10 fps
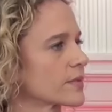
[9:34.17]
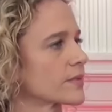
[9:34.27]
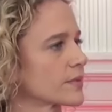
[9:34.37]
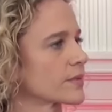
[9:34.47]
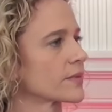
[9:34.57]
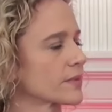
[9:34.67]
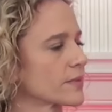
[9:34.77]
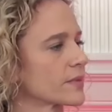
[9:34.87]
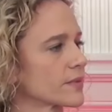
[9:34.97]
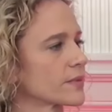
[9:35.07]

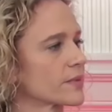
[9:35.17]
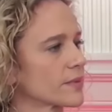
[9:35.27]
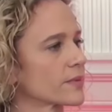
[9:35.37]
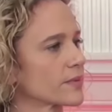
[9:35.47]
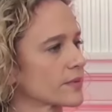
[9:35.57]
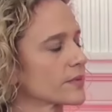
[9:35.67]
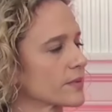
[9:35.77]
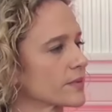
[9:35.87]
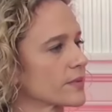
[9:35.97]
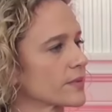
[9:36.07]

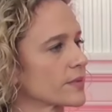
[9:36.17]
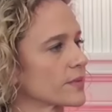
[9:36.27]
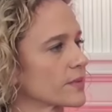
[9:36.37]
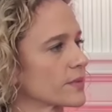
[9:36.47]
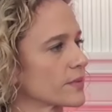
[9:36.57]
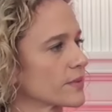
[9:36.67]
The person shown says nothing.